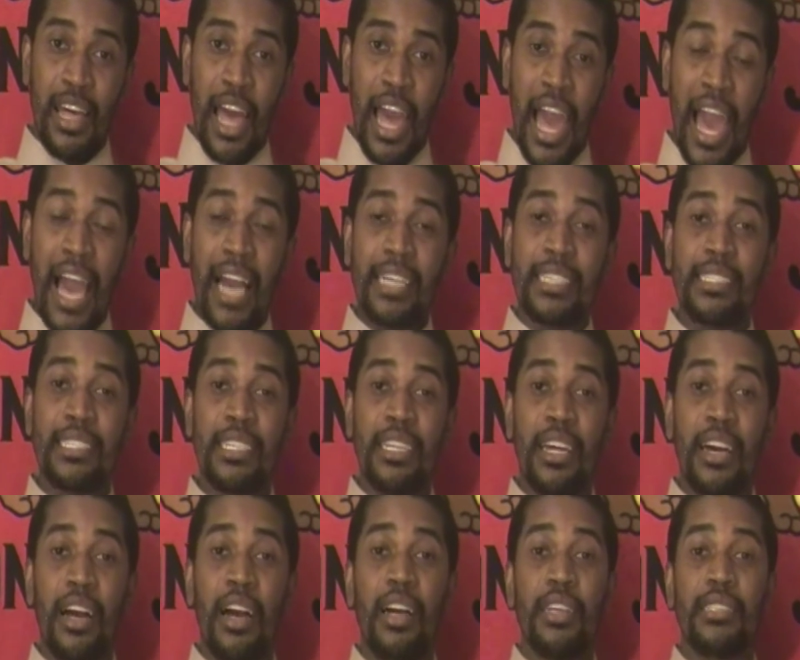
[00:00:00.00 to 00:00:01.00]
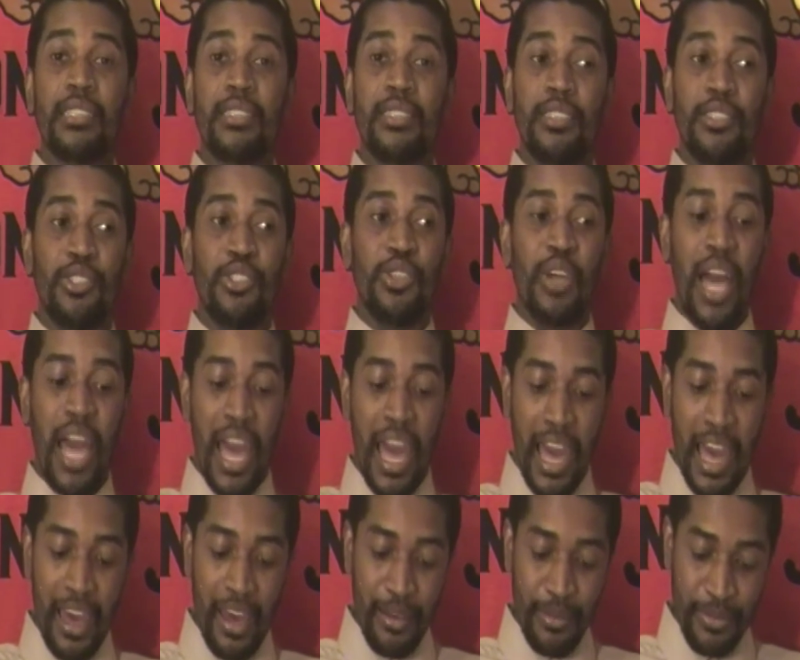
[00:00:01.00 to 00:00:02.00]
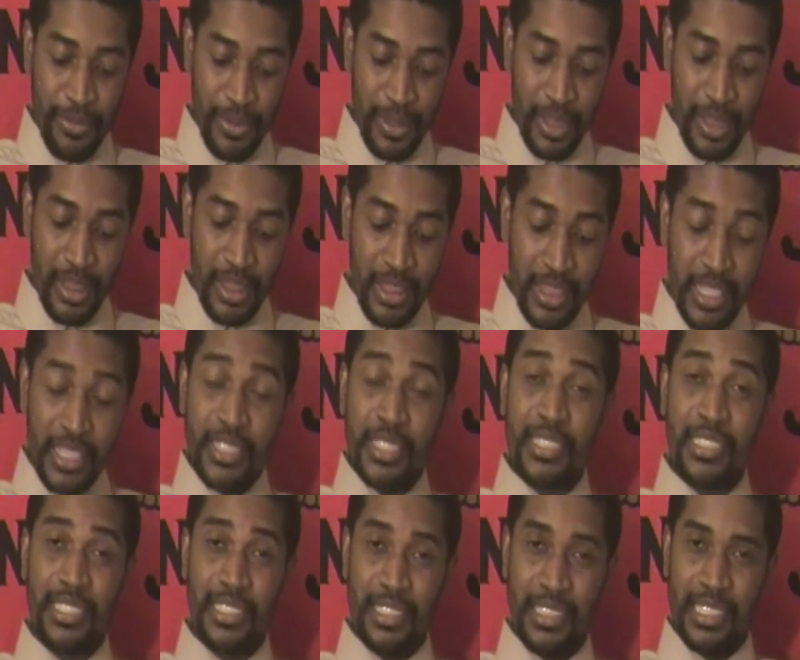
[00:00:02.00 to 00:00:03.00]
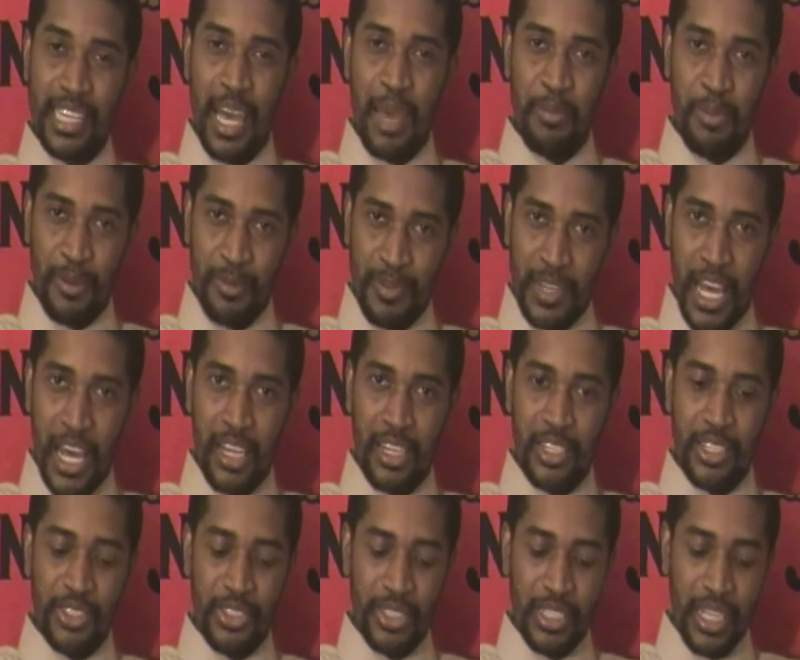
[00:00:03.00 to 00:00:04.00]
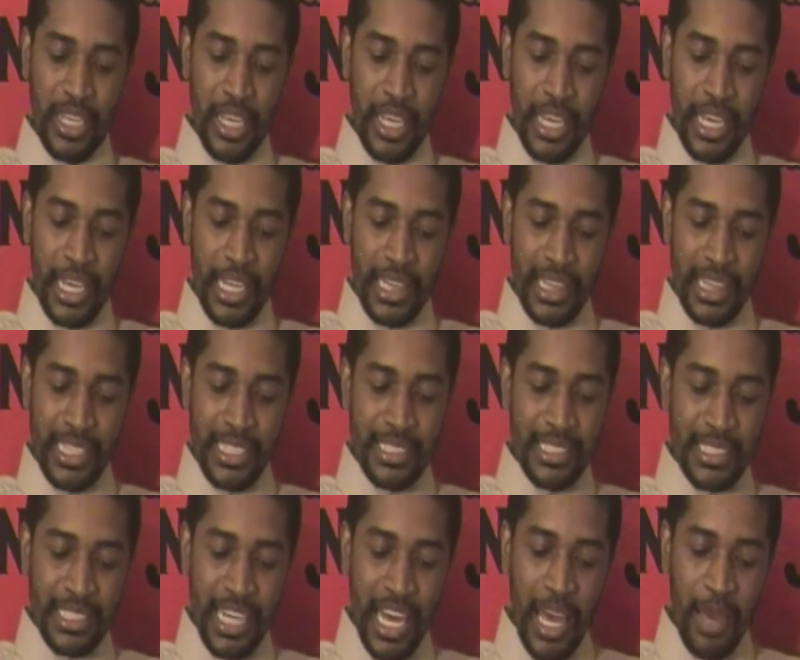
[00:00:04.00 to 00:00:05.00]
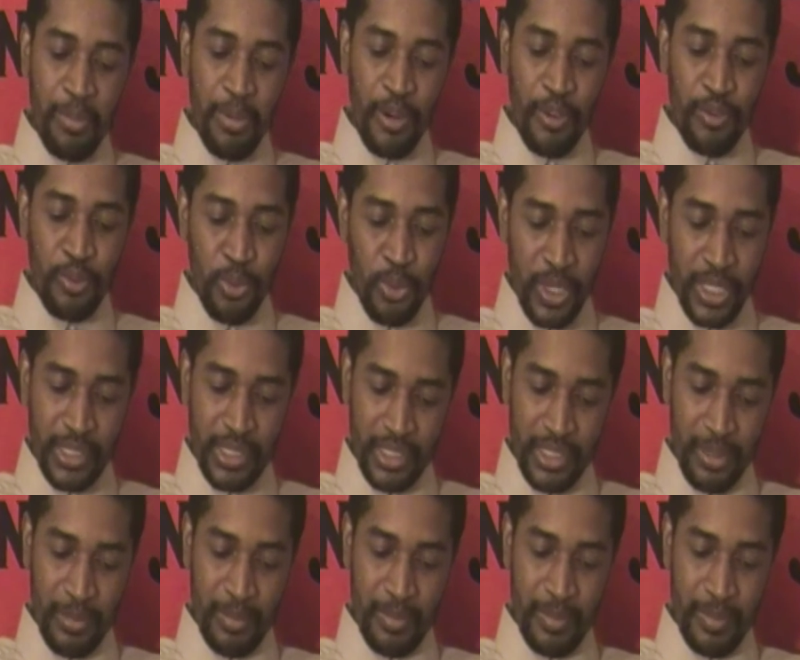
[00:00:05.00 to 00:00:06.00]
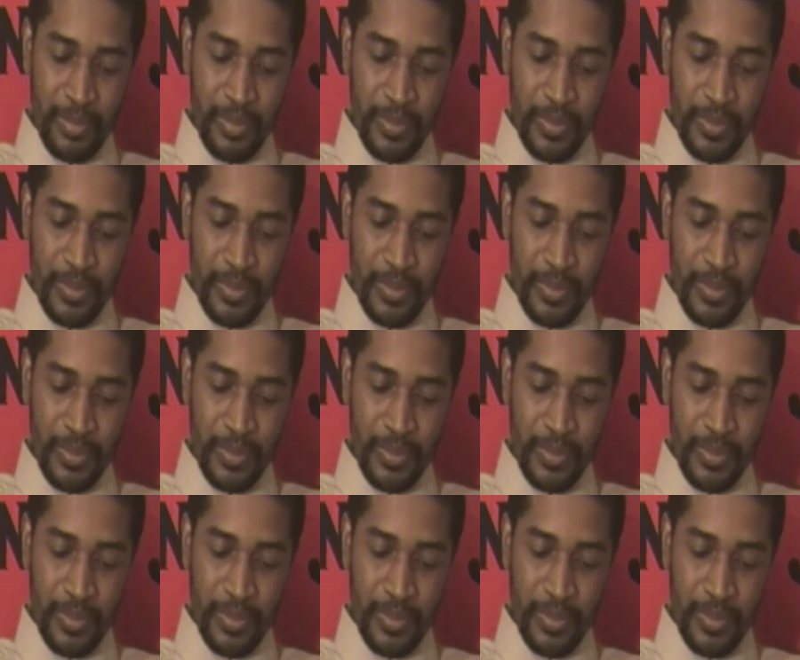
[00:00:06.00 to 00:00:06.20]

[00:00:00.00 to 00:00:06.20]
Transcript: asking us to have this type of knowledge and this type of wisdom.